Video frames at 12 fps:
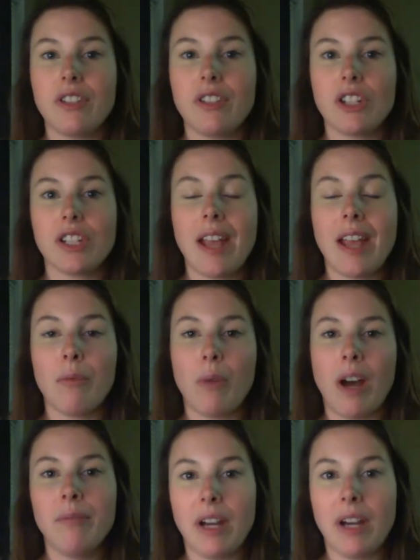just get
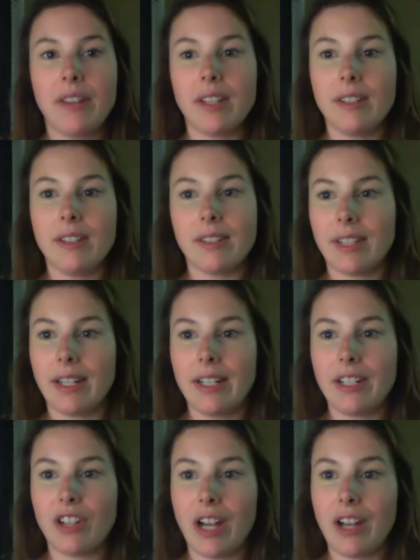1 month in the study
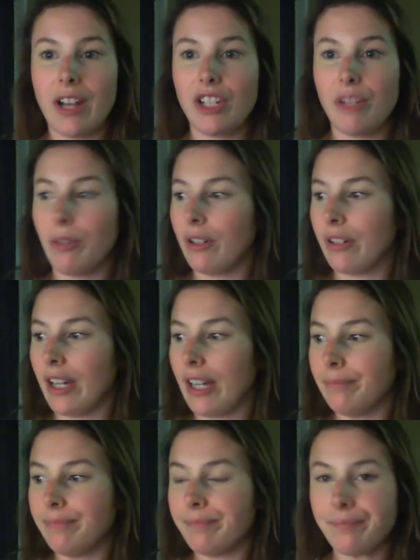strategy
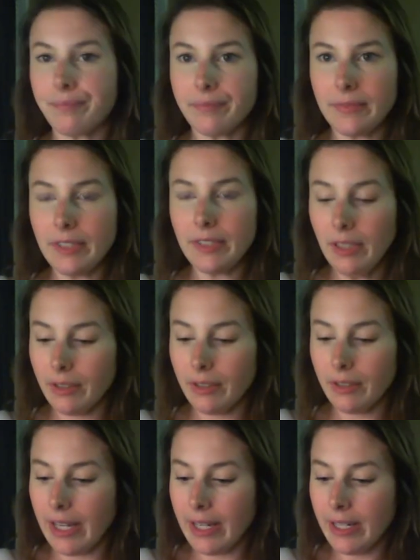program.
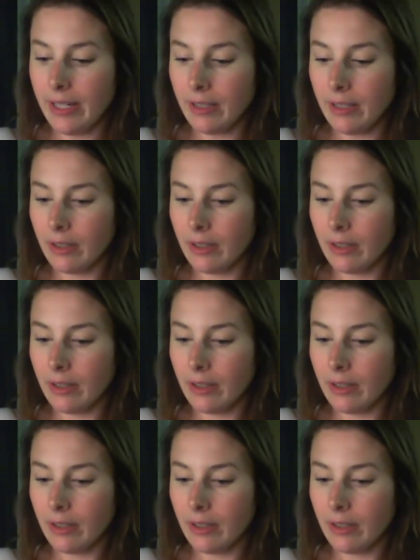Okay.